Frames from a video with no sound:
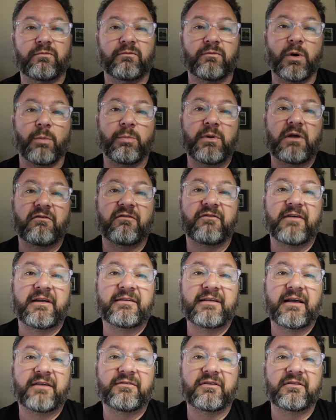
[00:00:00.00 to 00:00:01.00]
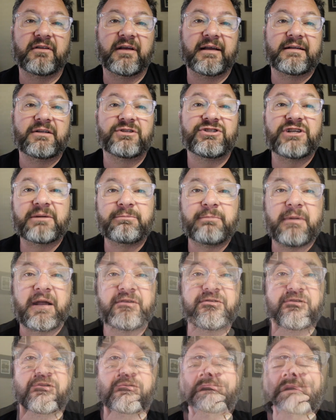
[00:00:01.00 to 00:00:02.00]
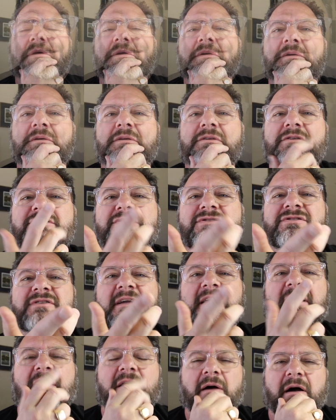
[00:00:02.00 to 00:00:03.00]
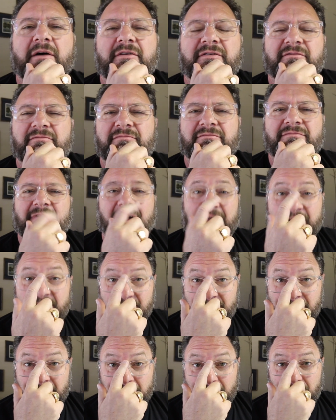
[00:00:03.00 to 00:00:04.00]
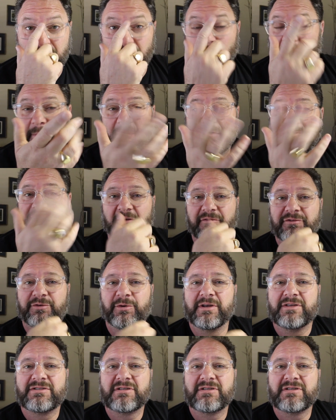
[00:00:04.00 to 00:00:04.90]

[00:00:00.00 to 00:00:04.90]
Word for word: Hope you have a fantastic day. Check back soon. Bye. Just a second ago, I, was, I caught myself doing